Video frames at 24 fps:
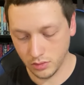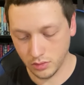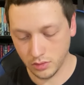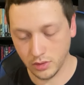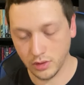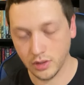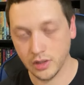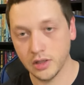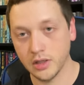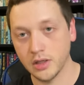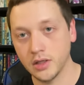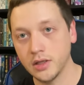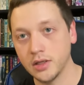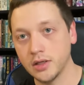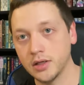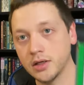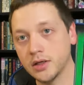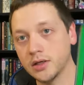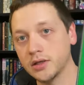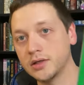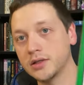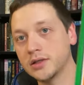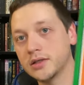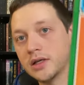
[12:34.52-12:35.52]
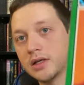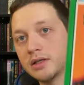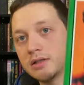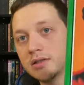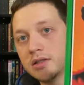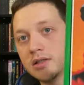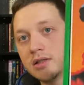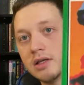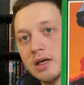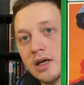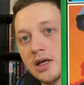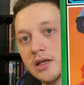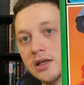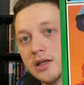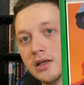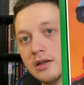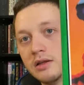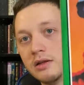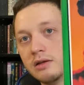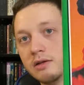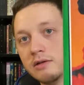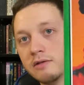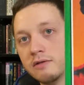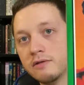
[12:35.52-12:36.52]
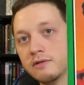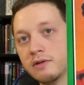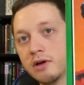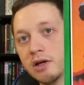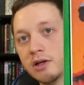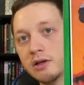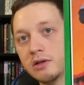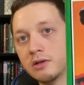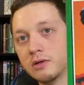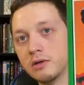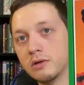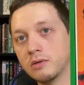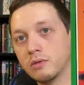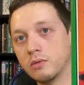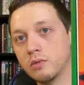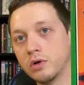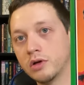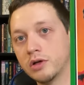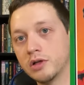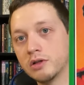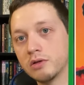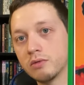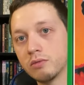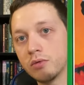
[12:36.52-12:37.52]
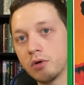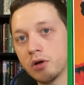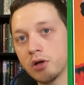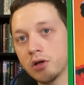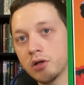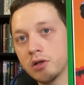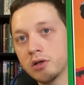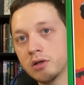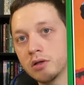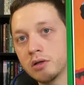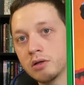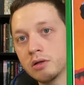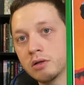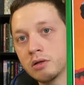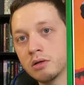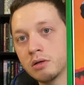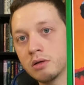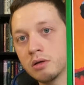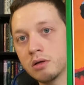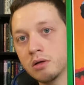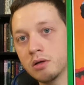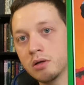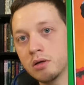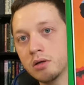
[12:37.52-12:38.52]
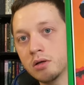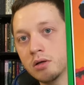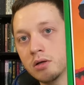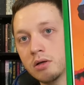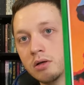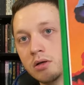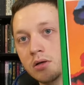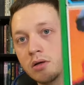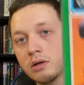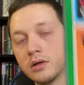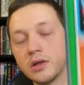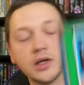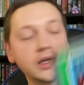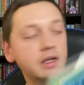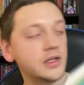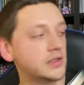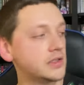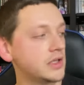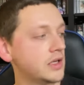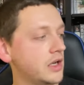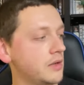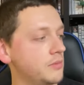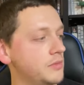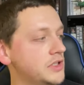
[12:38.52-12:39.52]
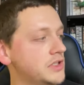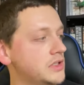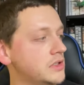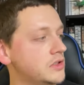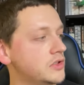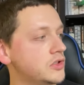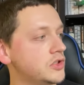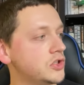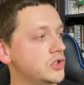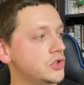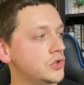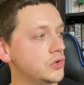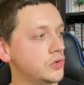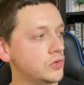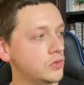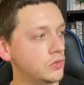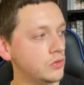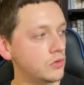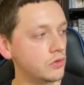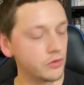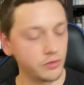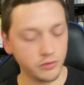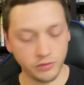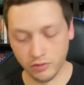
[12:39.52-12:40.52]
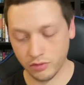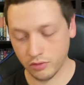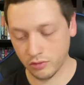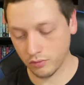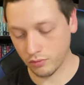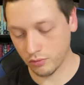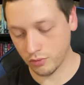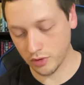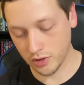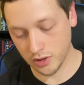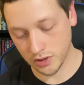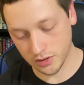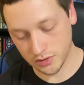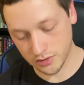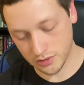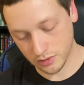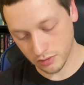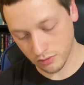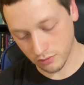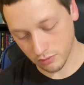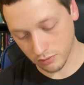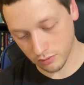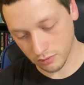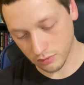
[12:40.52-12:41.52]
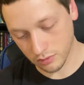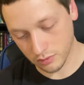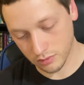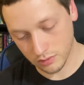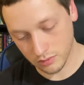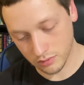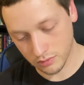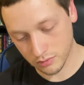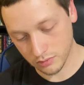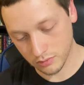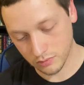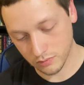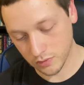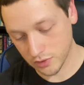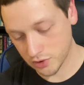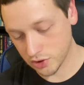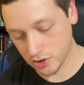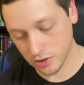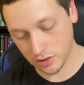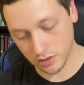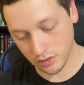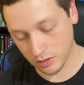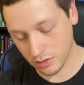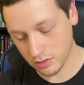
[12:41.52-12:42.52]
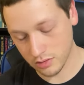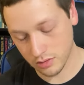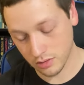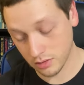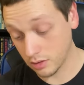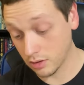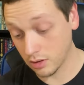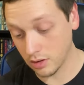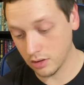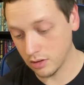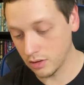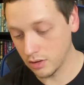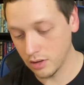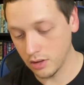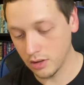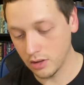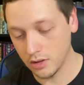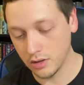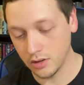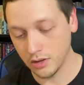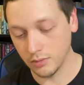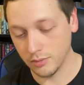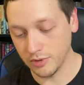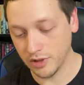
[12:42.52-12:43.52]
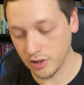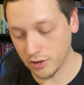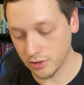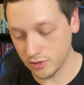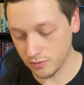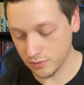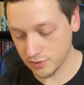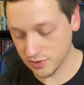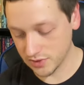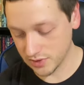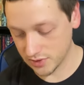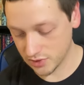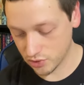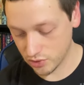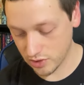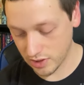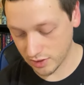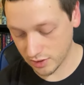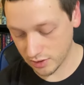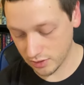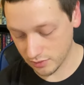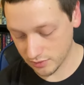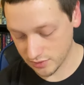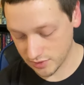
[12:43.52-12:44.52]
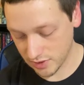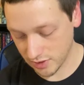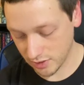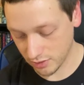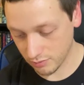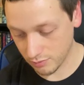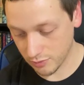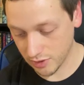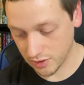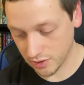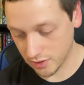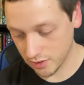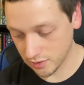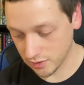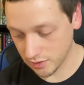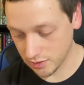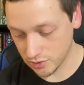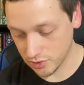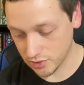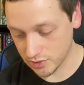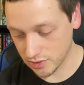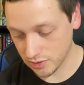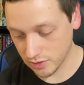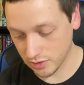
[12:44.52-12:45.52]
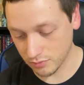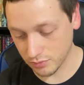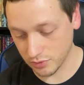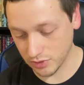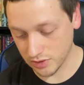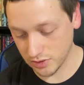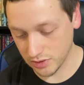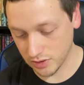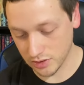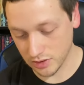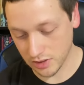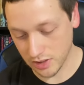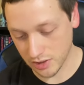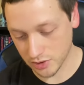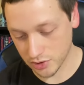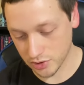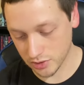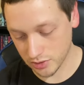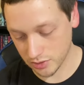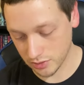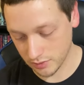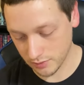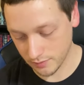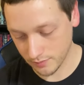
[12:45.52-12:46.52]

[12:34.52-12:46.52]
And 1990, the final one in the run. Like I said, I'm missing 2 or 3 total, which it'll be hard to resist tracking those down immediately just to complete the collection.